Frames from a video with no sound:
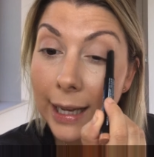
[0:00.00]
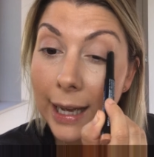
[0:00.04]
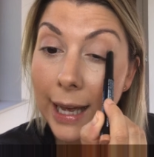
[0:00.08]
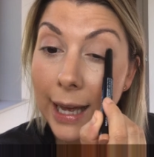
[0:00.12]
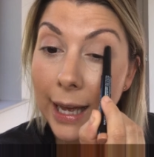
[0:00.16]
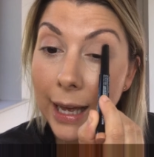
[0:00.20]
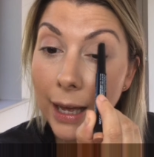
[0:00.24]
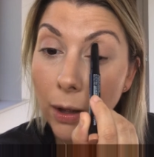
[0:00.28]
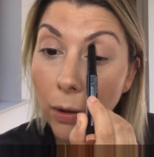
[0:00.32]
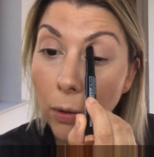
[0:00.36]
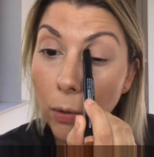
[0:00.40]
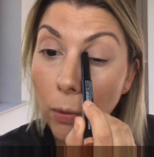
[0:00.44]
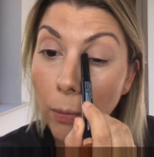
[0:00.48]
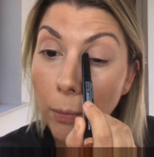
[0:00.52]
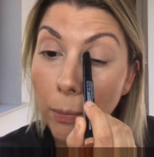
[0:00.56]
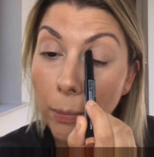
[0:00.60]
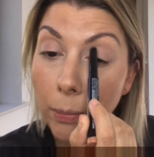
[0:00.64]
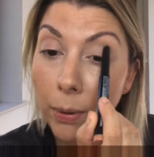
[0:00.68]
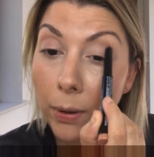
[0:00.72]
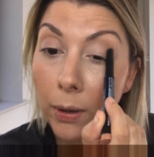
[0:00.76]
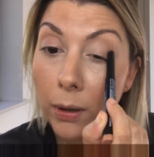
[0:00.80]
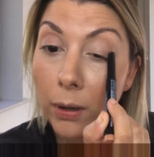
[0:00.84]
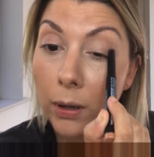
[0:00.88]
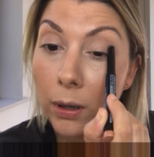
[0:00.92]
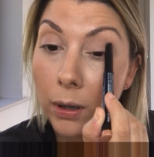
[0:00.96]
help
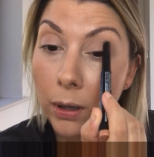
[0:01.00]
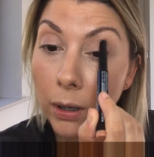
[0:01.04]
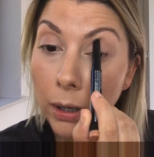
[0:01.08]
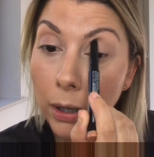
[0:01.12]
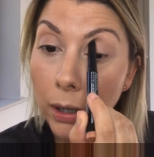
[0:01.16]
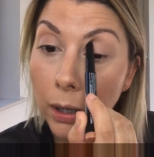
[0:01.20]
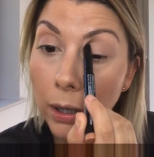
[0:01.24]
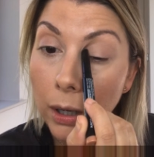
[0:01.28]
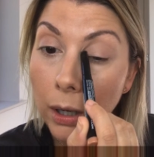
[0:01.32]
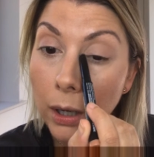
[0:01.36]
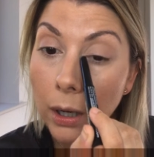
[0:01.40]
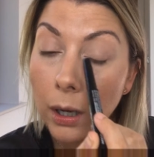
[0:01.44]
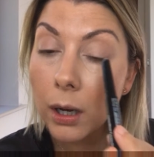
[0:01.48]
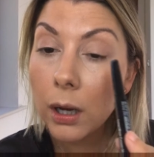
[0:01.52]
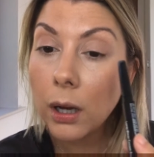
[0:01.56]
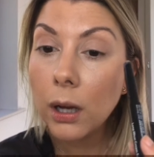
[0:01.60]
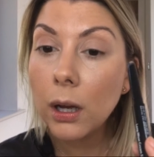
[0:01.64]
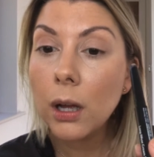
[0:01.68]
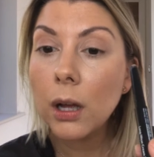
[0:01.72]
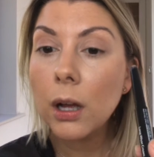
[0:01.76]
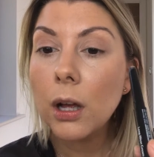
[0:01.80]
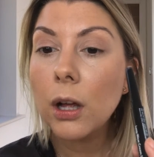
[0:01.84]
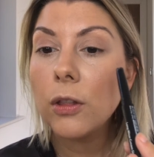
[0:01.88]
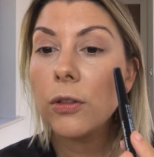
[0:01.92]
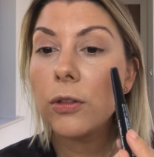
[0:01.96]

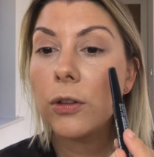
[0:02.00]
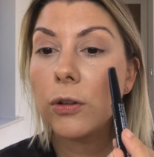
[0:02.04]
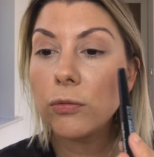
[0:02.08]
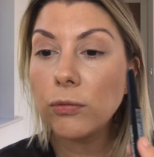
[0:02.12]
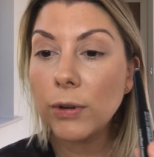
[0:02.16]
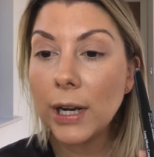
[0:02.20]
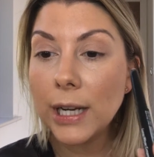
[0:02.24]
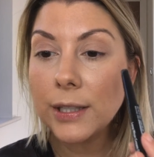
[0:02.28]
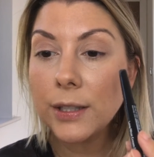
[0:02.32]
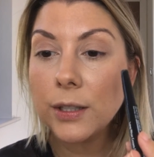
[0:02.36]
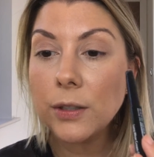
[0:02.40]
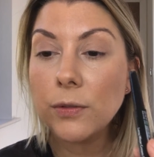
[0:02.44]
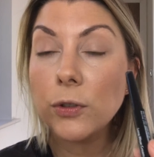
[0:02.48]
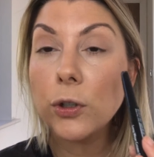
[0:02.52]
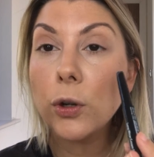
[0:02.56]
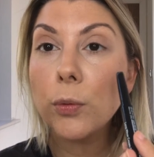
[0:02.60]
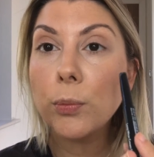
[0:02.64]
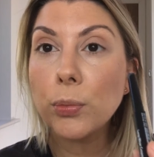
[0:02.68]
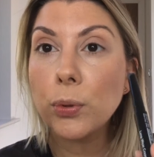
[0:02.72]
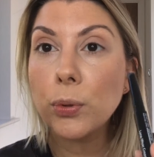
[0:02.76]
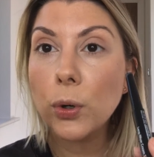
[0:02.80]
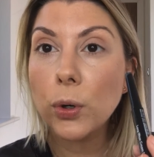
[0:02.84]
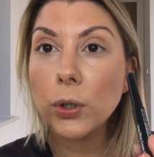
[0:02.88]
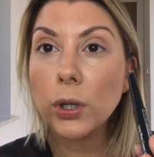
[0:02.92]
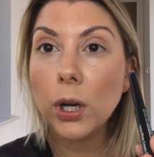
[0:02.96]
the rest of your
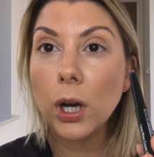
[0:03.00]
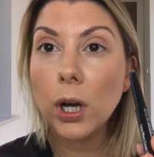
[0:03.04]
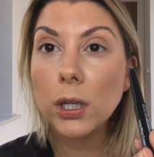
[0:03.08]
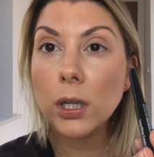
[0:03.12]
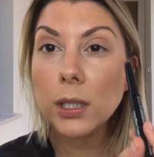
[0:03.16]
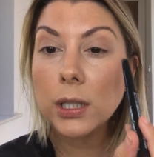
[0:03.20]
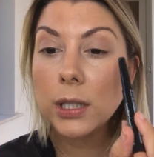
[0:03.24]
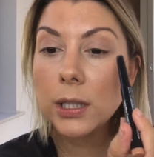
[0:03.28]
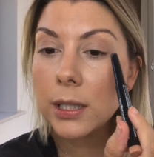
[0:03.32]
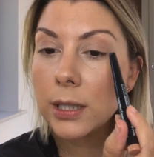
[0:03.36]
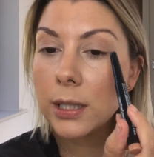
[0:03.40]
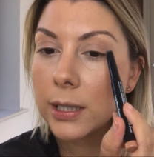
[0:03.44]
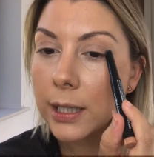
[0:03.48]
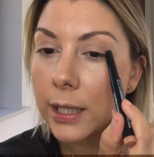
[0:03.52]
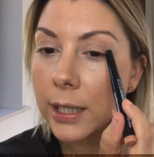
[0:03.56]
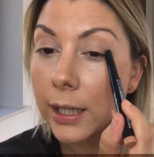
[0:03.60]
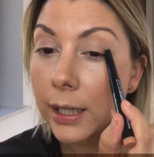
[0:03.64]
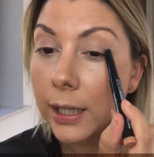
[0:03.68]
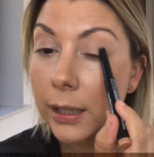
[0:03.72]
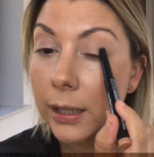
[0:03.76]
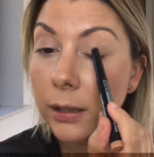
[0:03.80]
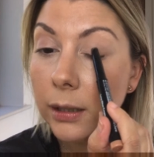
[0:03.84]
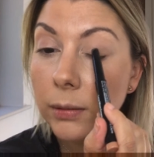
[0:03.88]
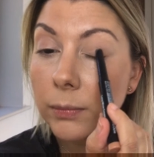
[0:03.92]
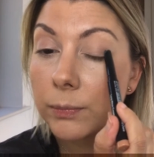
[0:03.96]
products
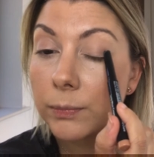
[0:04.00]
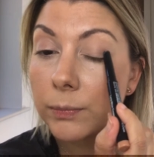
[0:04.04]
stick.